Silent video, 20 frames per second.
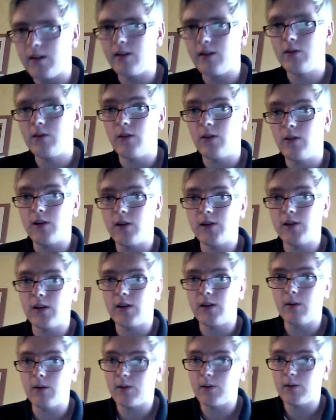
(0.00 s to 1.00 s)
to the nursery,
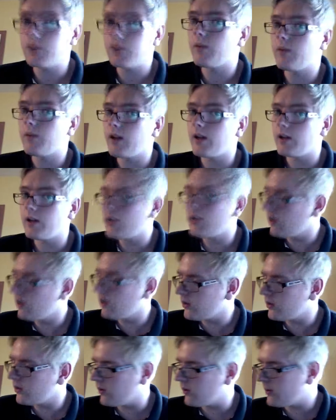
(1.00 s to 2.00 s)
which was something I did not
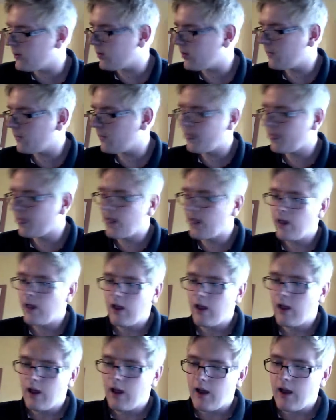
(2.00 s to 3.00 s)
know about.
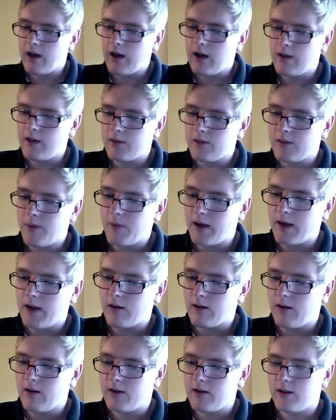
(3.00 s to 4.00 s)
And in this back
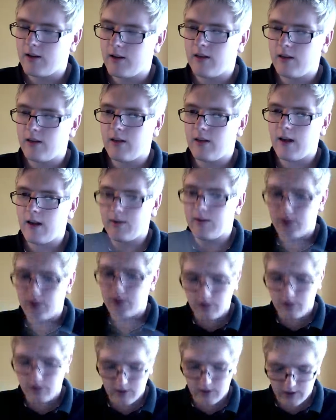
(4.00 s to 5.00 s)
garden,
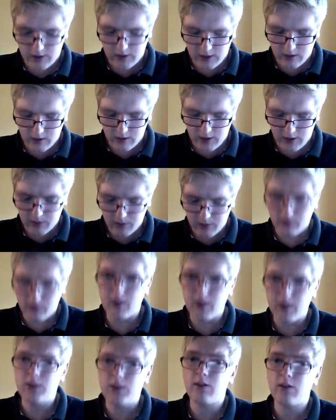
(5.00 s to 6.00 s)
children can interact with
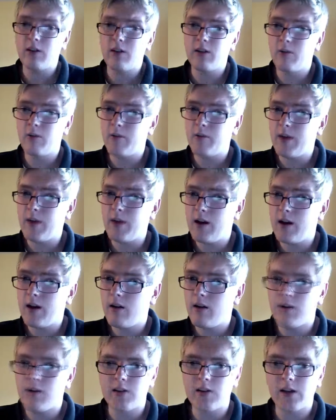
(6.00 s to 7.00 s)
nature a little bit better.
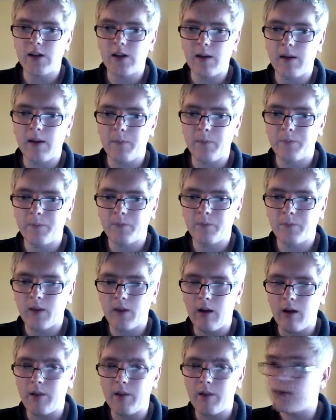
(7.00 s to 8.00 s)
There's an
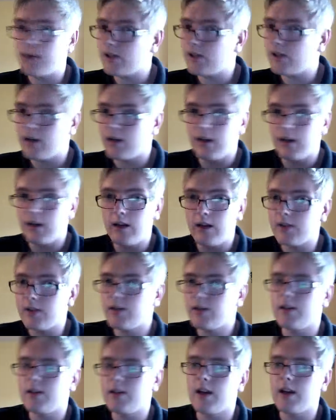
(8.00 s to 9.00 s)
areas
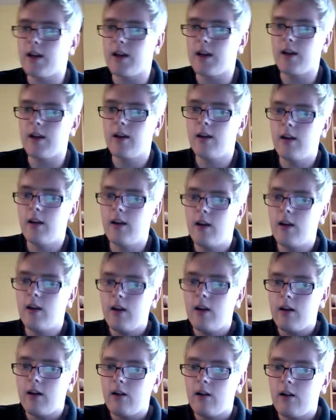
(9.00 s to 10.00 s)
to dig,
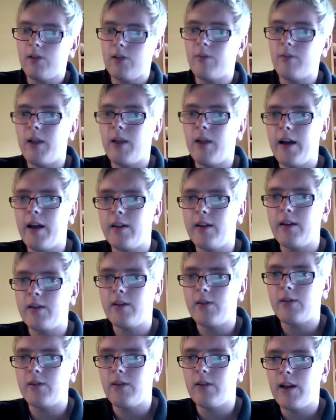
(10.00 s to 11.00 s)
lots of plant
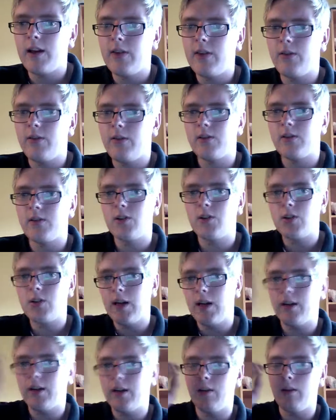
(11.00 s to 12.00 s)
sort of life, and there's a
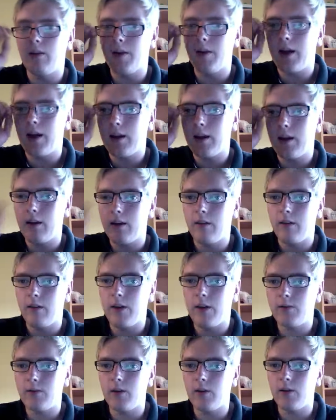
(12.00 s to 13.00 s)
shed at the back, and
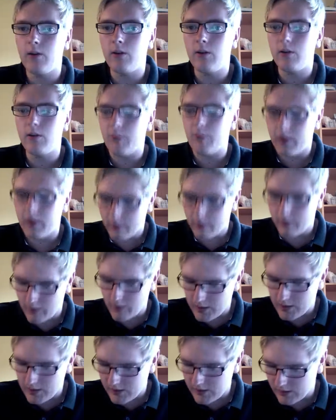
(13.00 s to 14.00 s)
that's really good. But
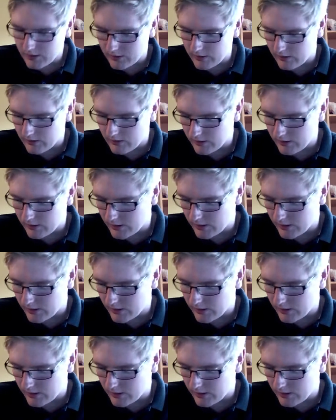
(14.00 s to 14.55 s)
last things